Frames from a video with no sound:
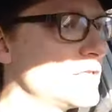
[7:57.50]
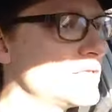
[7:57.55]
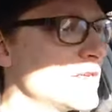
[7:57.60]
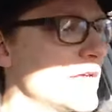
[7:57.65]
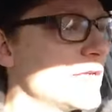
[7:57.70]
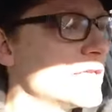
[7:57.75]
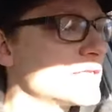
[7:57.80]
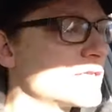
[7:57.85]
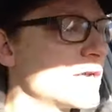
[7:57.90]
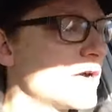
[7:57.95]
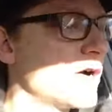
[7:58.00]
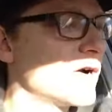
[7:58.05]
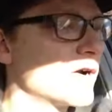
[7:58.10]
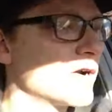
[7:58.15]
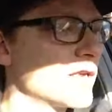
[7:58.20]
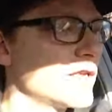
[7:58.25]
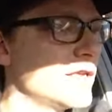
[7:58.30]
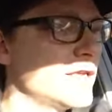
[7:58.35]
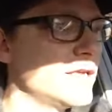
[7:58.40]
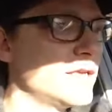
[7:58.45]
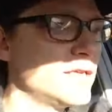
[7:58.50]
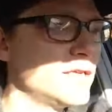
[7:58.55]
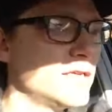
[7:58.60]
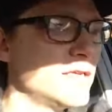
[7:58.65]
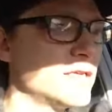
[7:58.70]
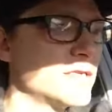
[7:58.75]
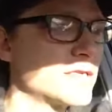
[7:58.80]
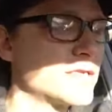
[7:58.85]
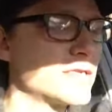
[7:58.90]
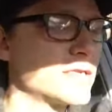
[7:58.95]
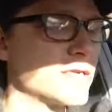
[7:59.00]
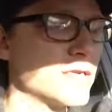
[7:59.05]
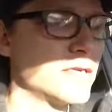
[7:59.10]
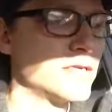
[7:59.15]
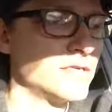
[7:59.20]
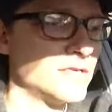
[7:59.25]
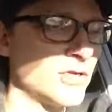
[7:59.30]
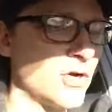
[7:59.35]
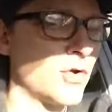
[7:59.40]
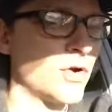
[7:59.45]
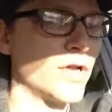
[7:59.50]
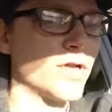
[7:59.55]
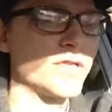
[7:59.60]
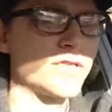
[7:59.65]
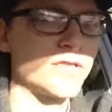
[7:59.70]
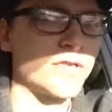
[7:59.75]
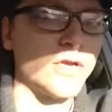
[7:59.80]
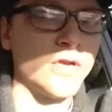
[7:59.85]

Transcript: dense, hearty yeast donuts